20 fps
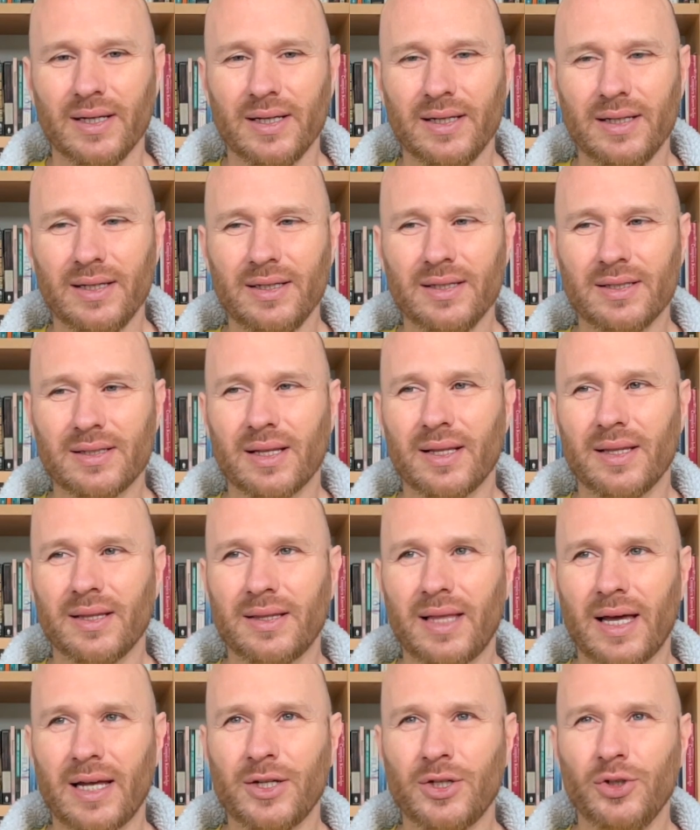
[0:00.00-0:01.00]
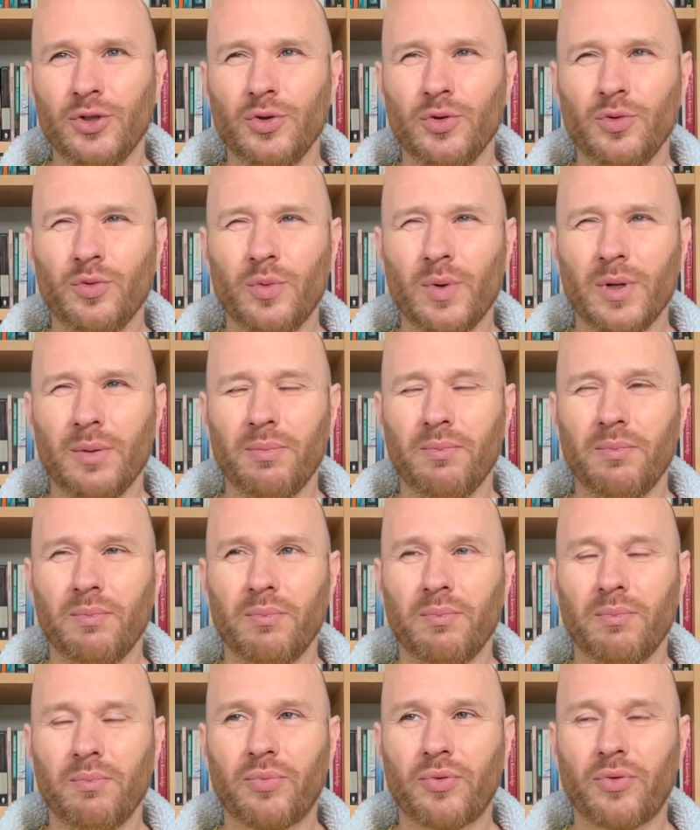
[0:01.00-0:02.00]
is that you will
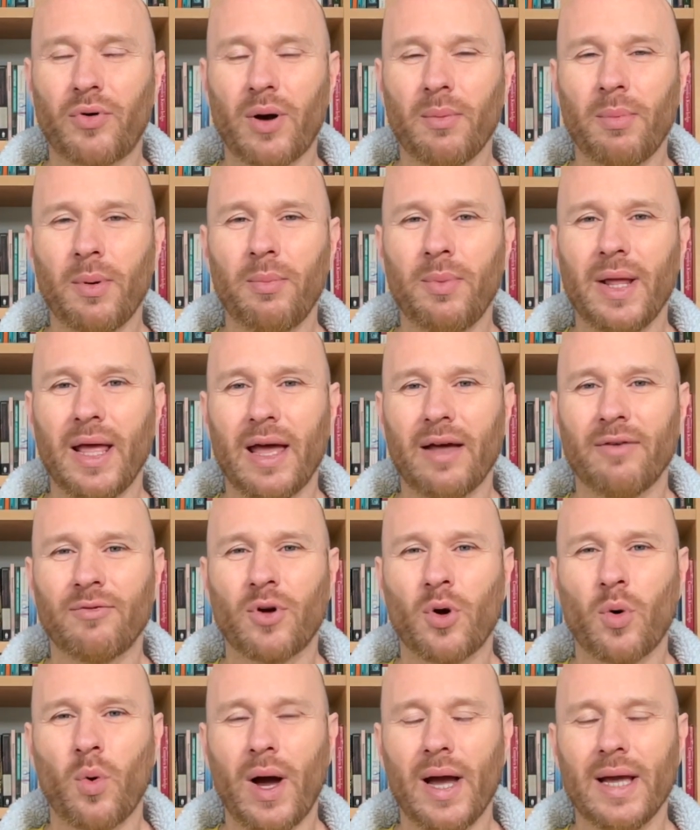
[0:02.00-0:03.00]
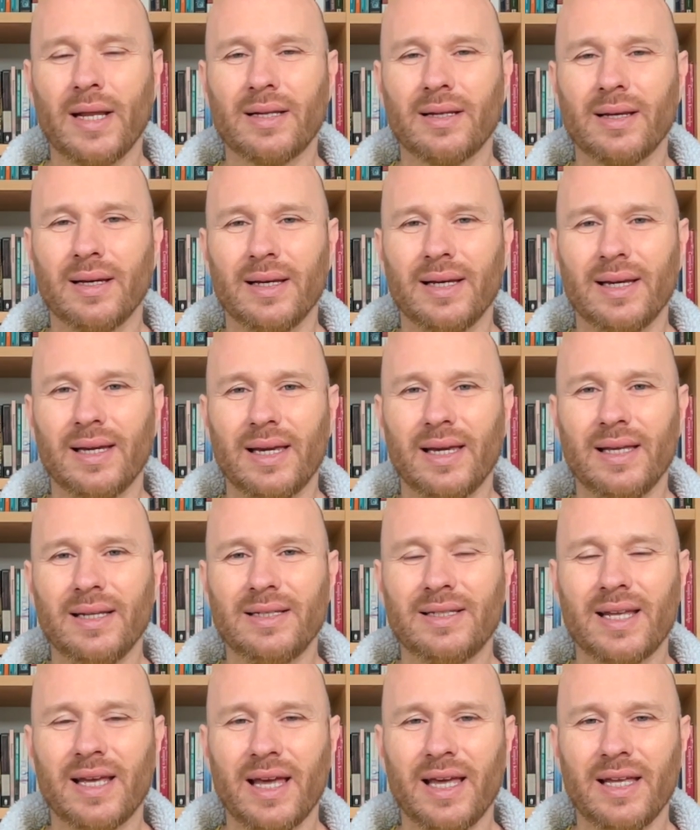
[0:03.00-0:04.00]
probably have quite
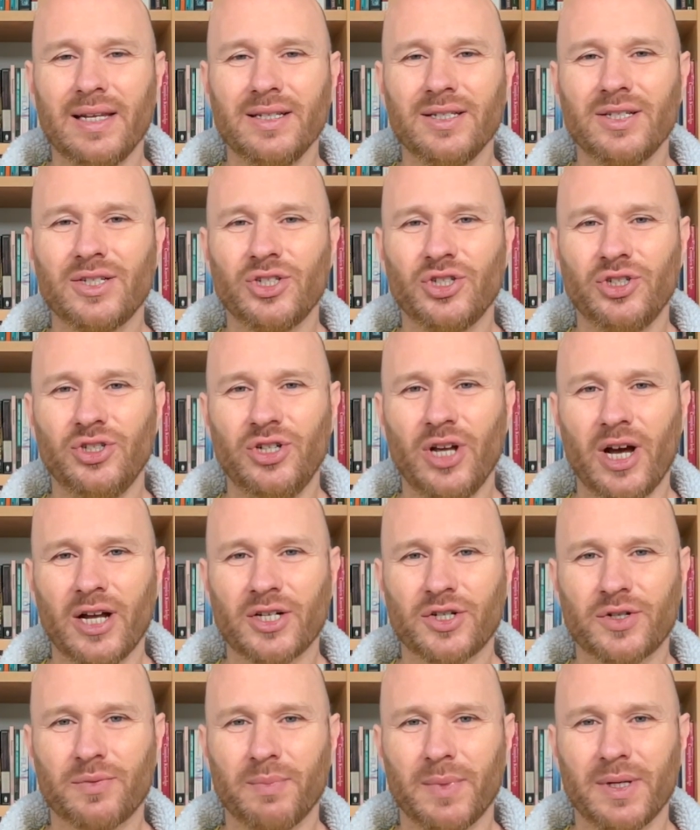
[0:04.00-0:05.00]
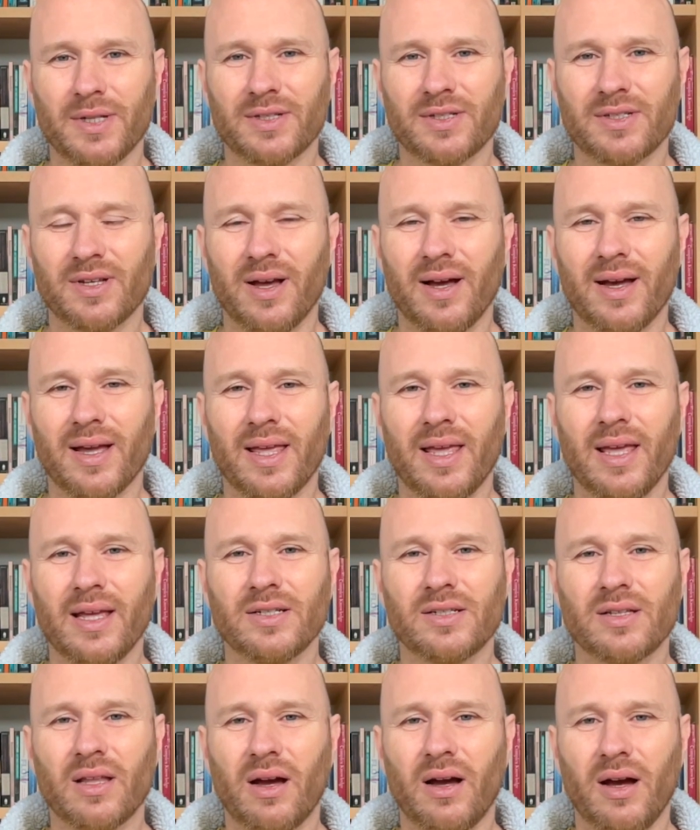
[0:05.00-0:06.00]
intense judgments
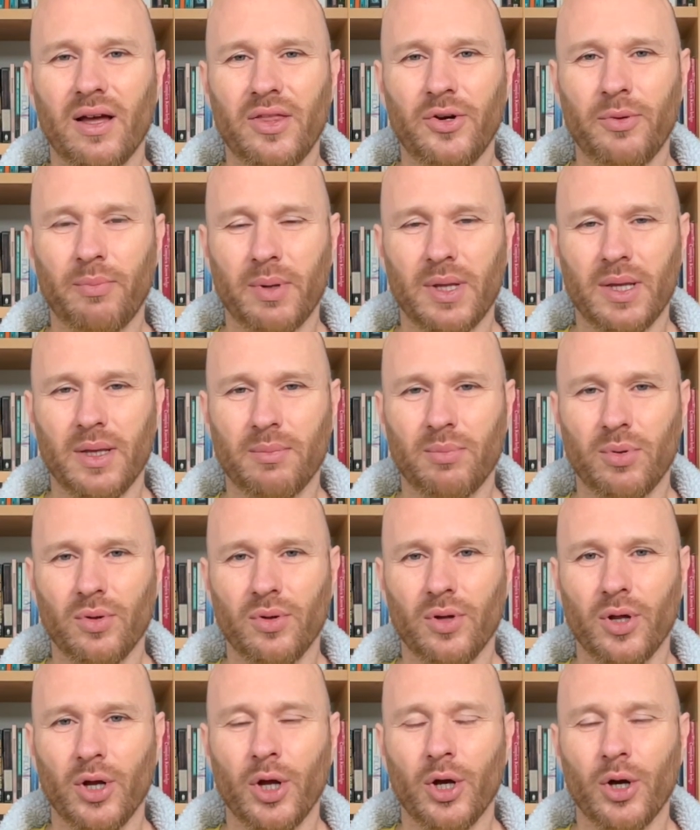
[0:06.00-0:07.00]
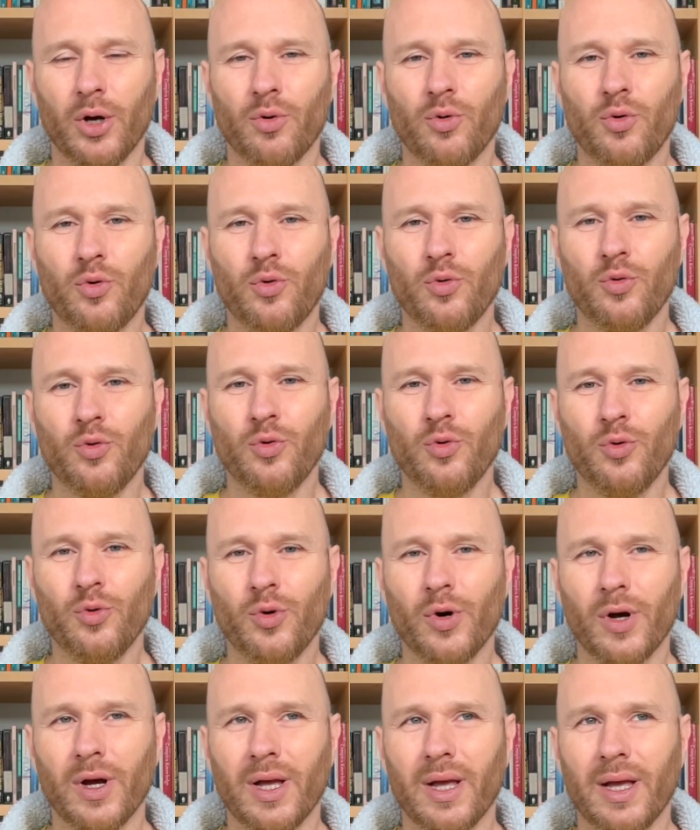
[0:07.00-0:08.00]
against other people
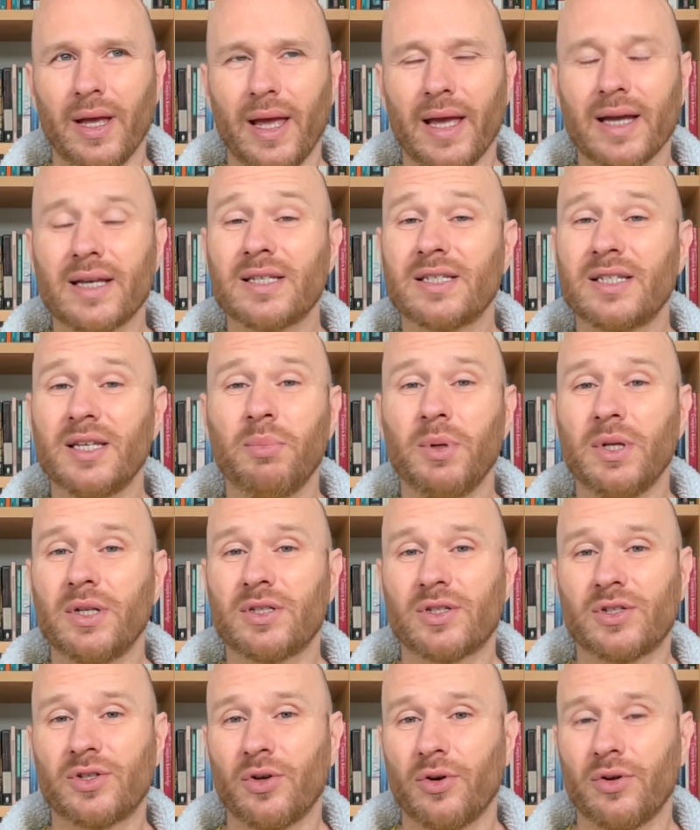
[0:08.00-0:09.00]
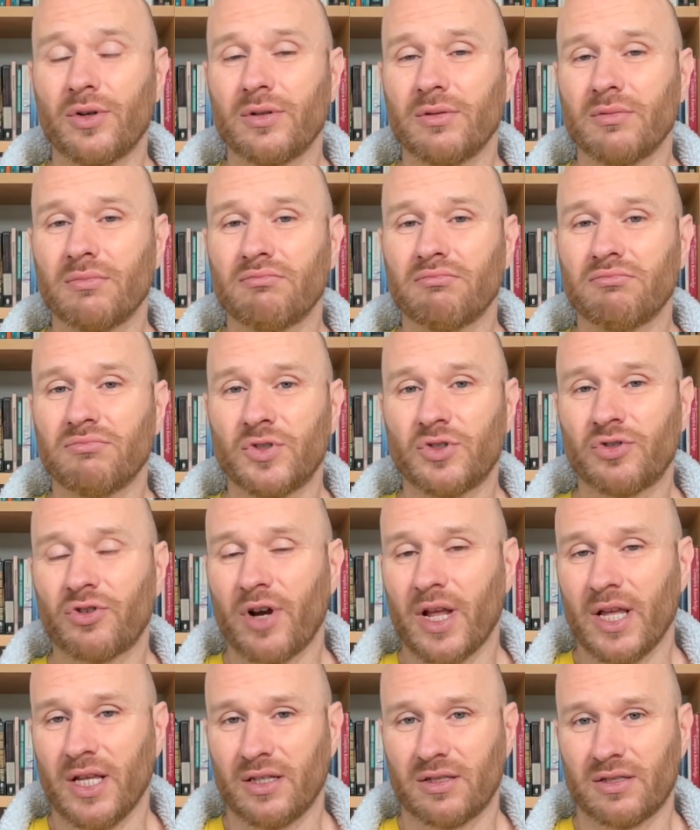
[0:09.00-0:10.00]
who exhibit certain
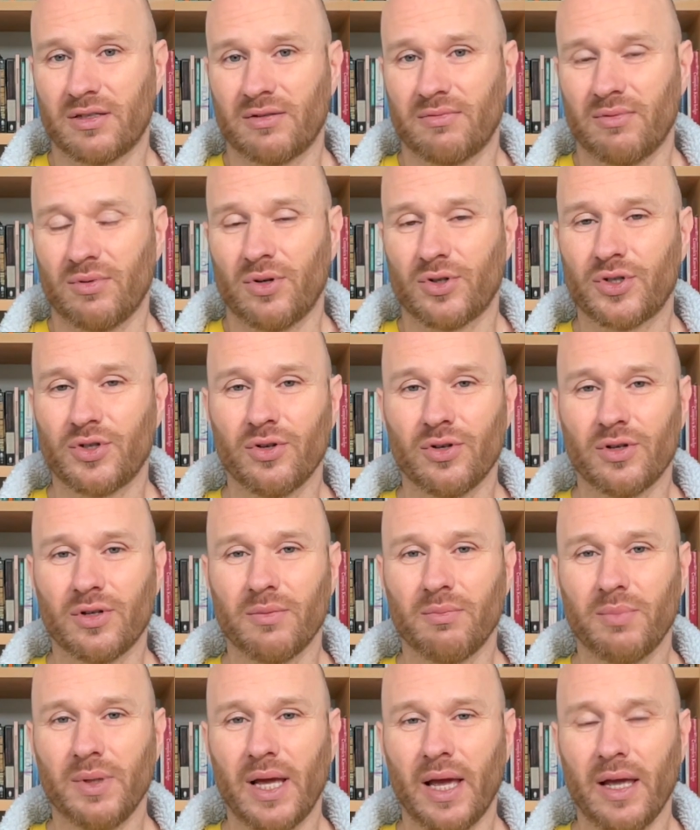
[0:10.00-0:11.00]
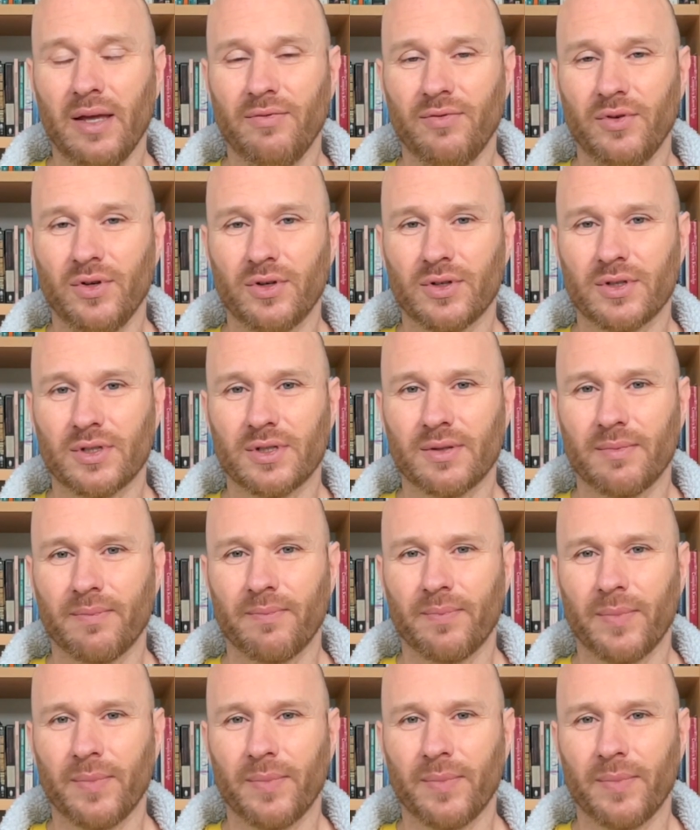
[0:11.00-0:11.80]
traits or certain behaviors.